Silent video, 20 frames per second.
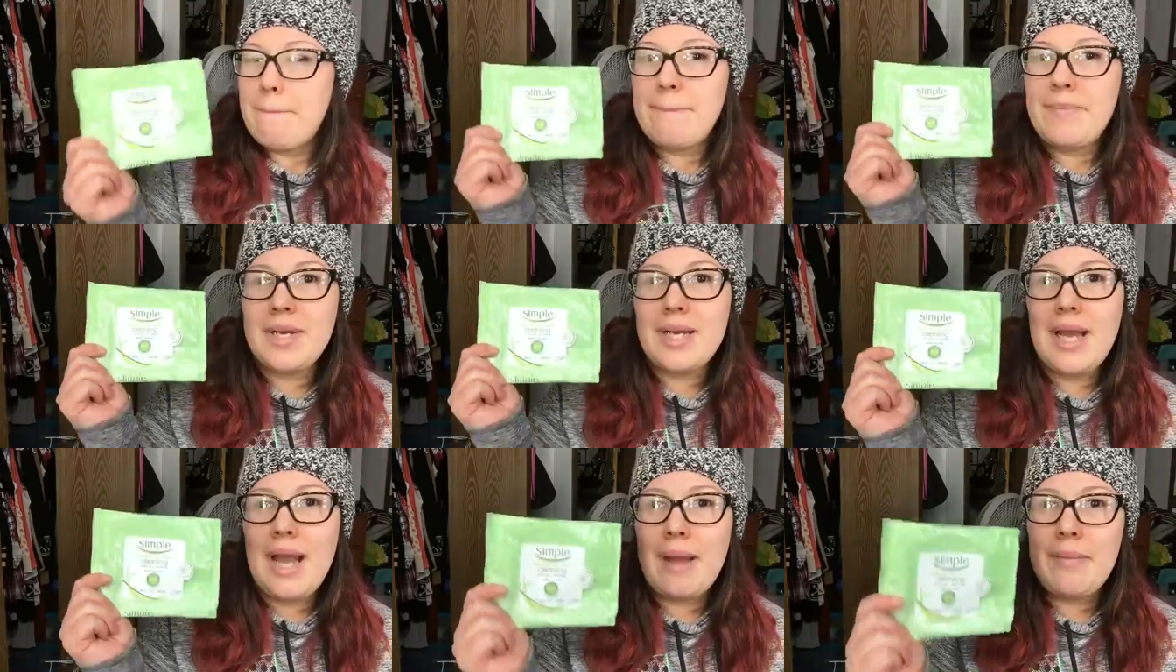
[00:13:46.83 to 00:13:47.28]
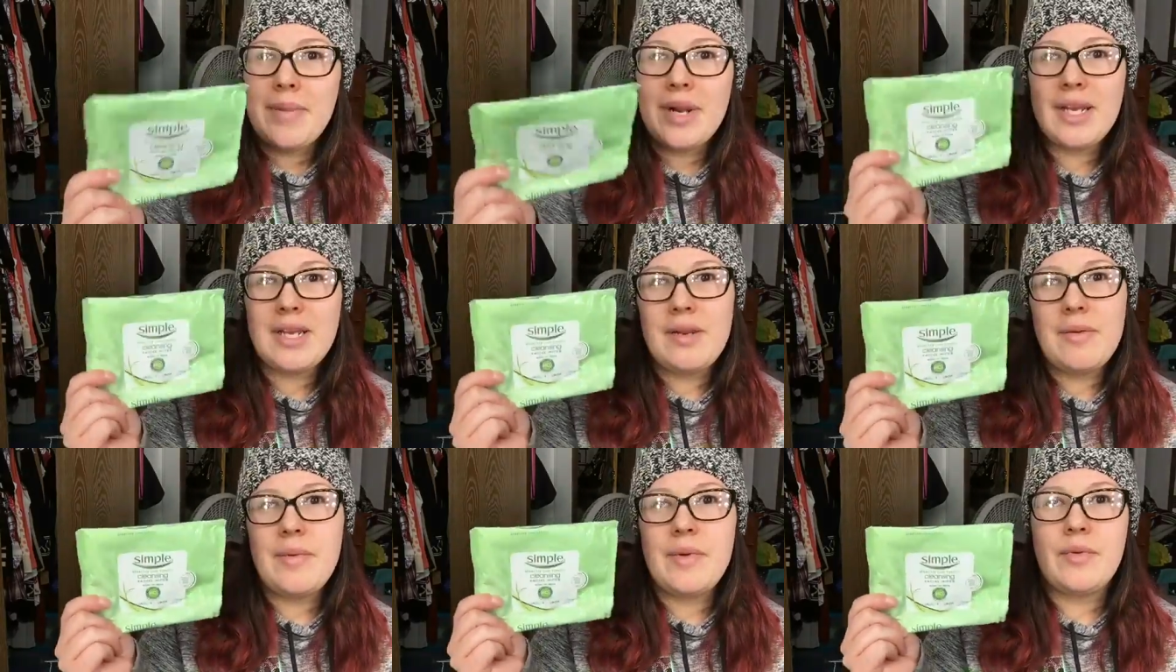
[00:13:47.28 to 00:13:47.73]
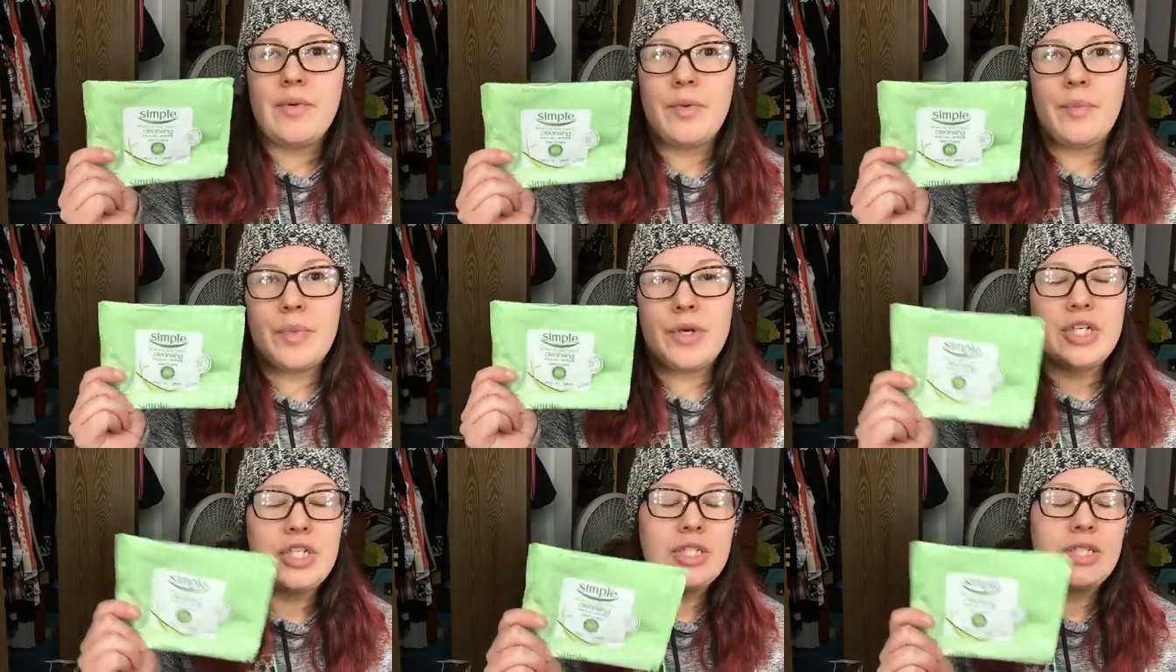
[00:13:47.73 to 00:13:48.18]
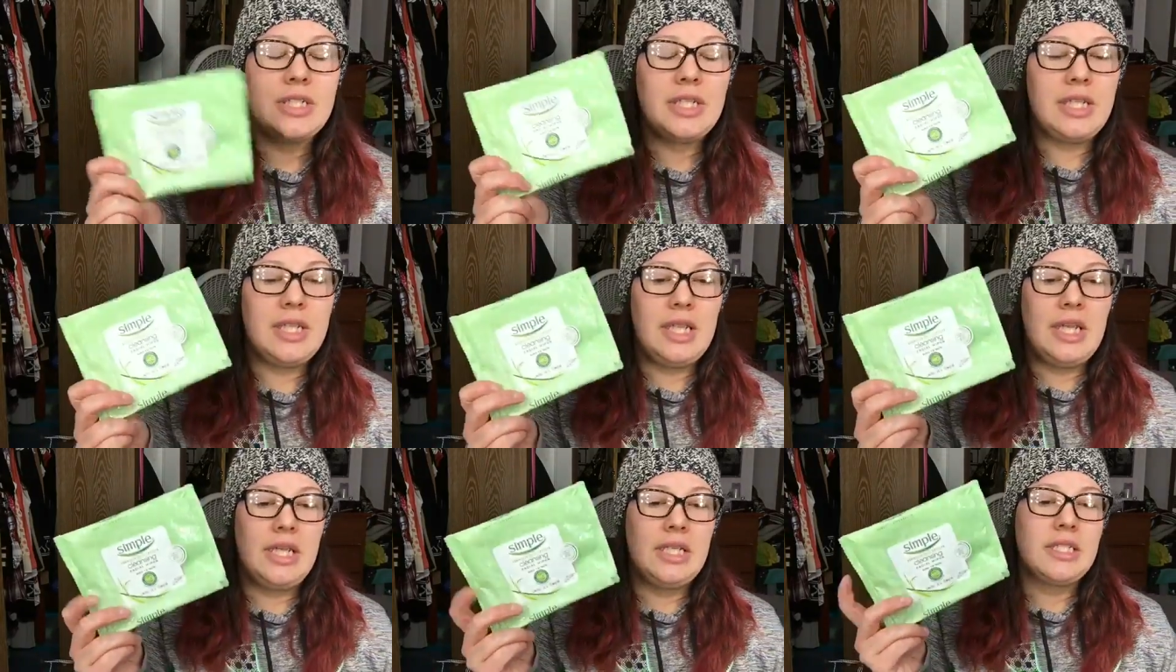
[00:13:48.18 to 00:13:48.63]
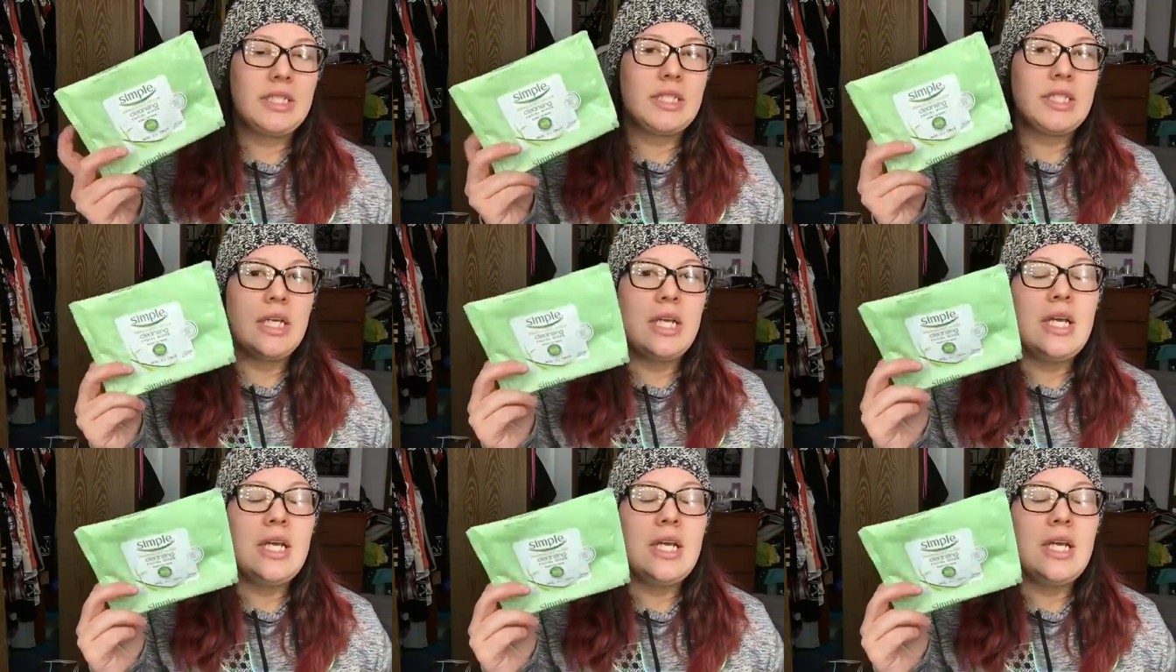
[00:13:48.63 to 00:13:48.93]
But I'm not going to be repurchasing these.